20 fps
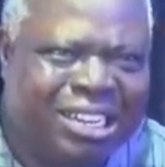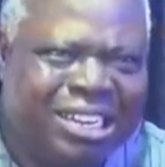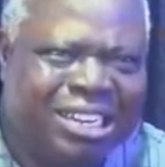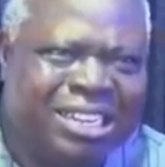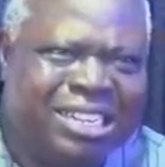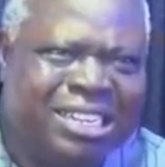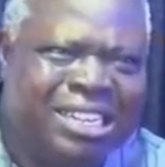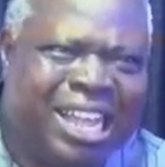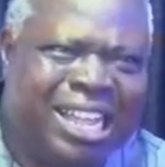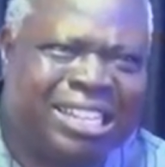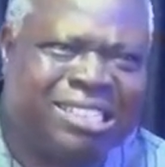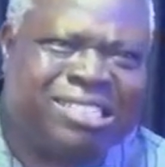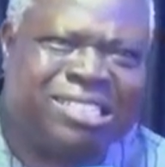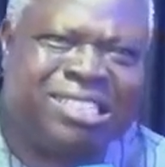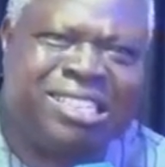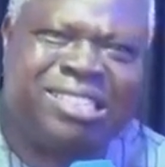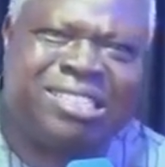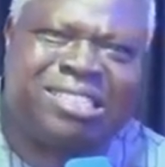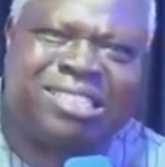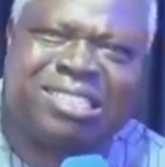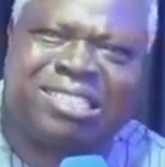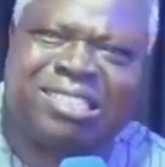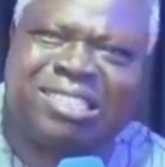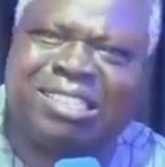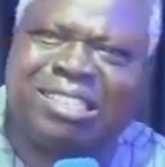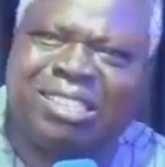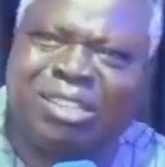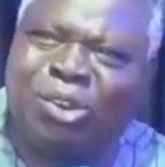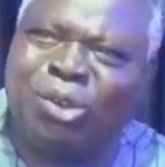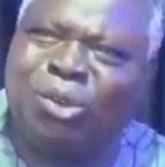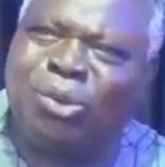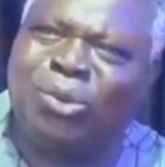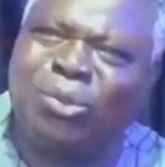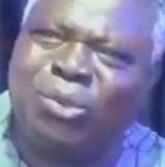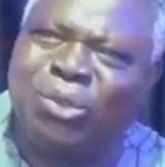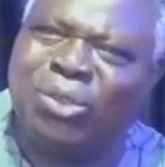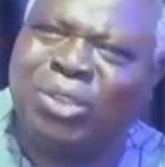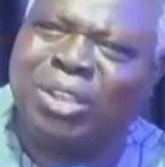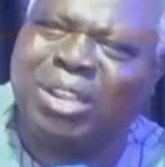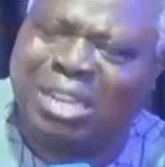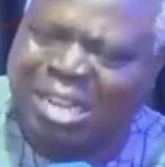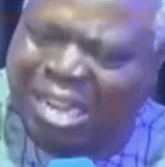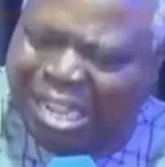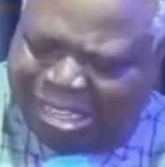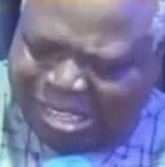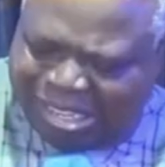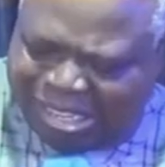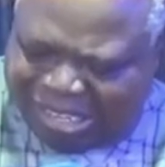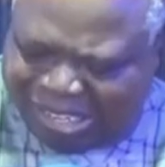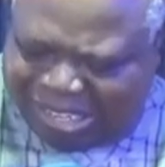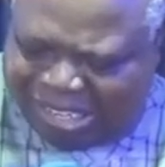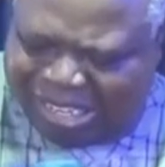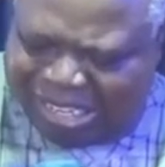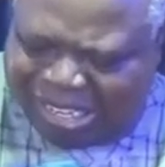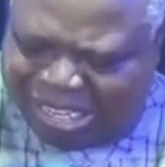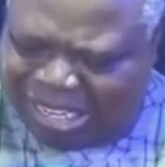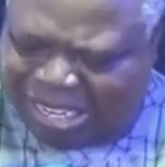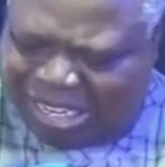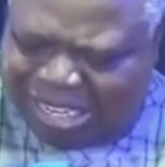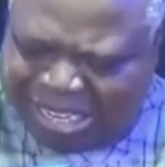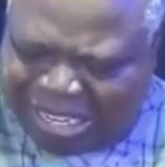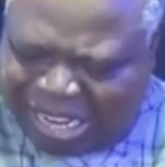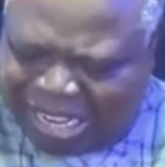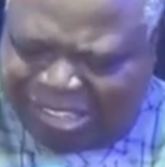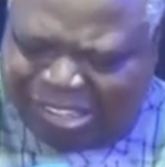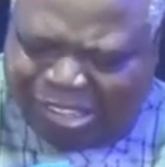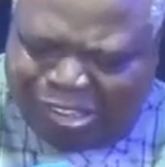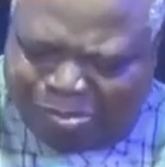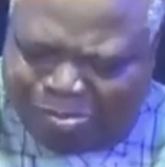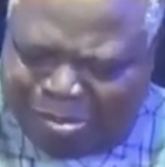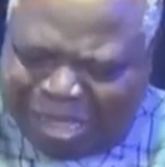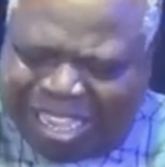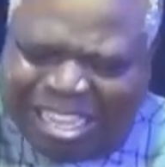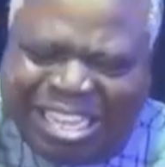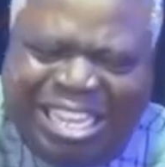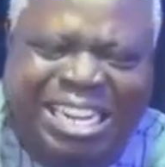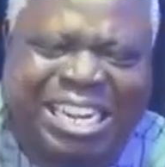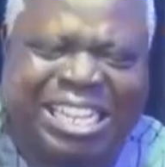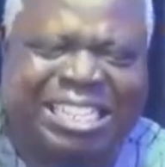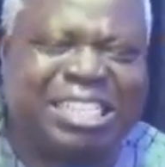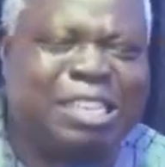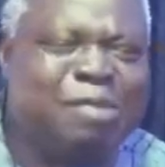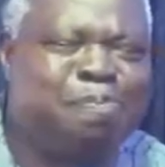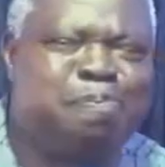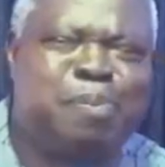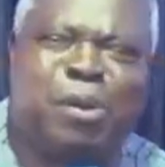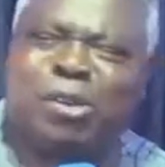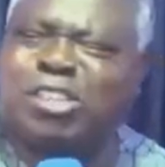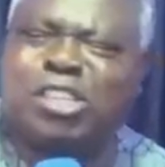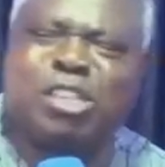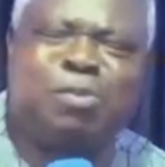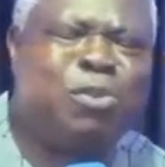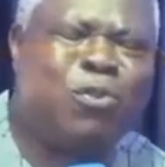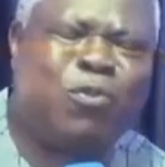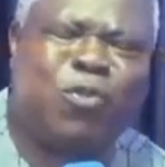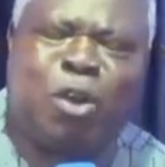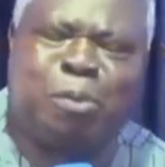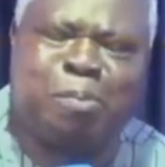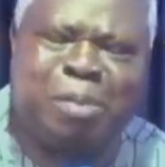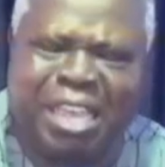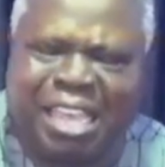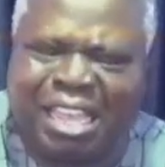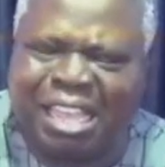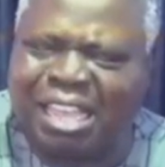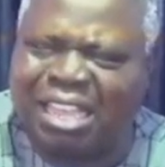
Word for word: that is, you know, that is that is making it impossible for me,